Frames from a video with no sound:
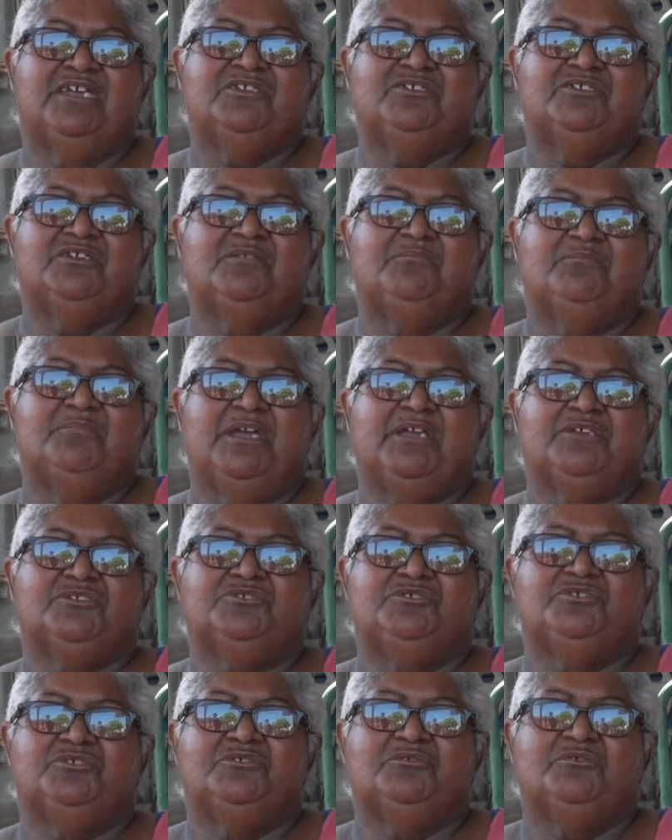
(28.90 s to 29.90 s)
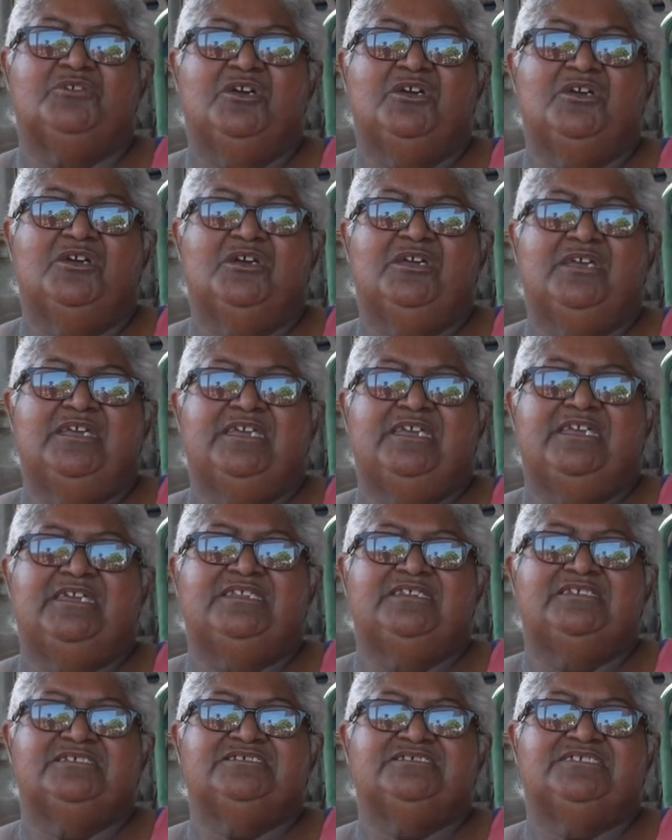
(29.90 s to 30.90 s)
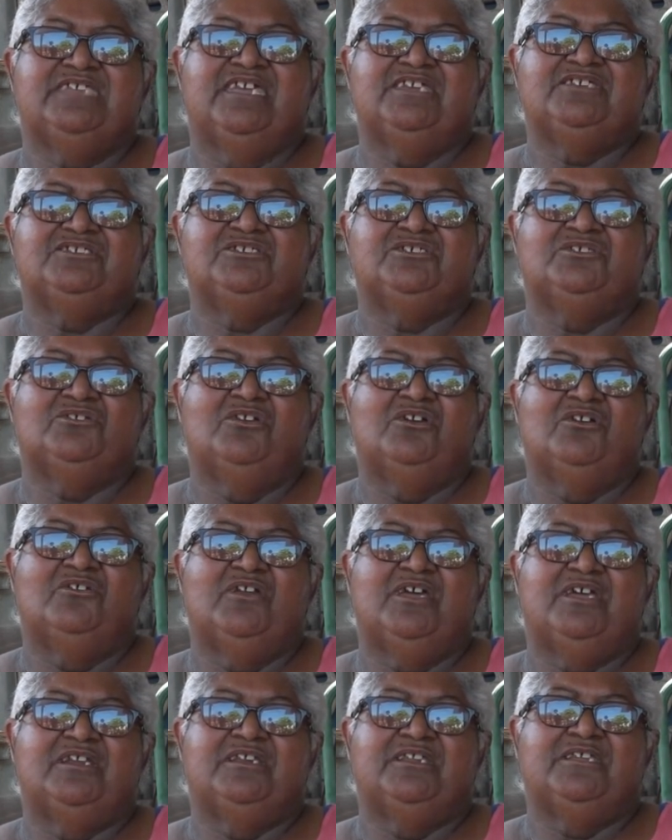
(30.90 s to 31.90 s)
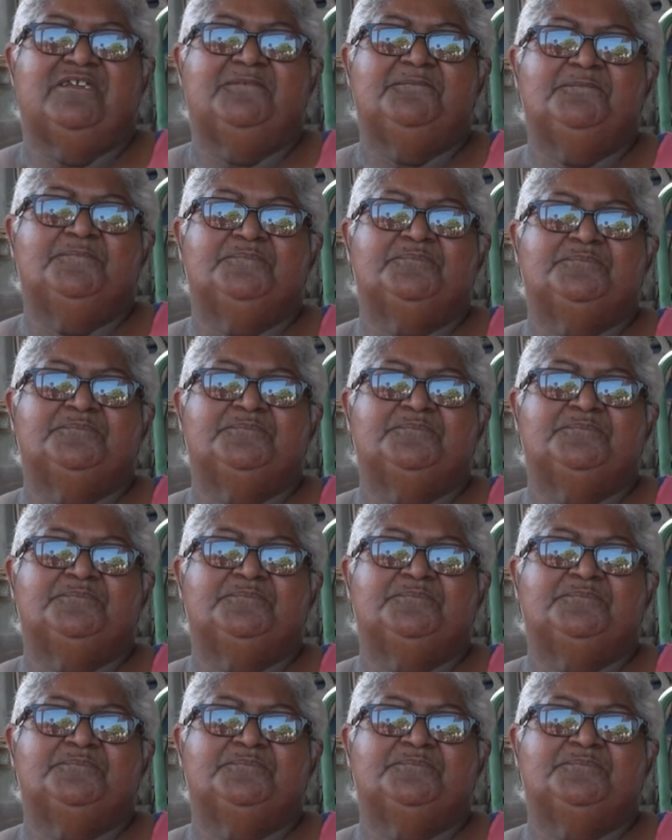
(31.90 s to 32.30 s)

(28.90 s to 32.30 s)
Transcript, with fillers: you know, back to Eda station all around there.